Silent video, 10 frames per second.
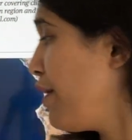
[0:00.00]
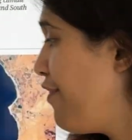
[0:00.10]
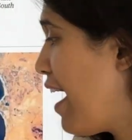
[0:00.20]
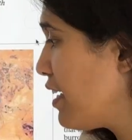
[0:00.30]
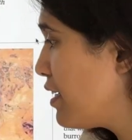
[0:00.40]

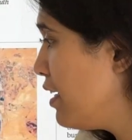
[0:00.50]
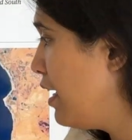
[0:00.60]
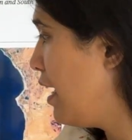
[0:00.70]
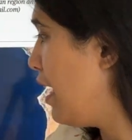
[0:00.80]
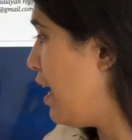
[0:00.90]
fact,
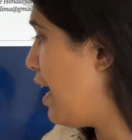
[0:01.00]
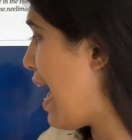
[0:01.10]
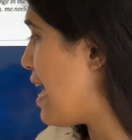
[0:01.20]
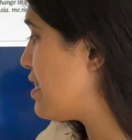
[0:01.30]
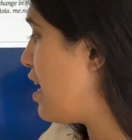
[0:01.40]

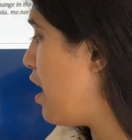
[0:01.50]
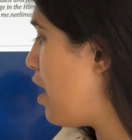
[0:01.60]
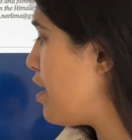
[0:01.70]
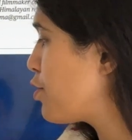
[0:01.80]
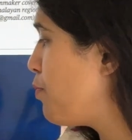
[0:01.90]
as the
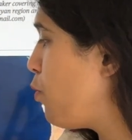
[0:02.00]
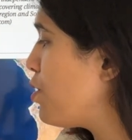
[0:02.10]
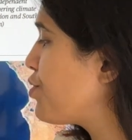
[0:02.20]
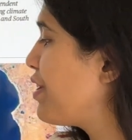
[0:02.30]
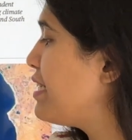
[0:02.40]
Earth's most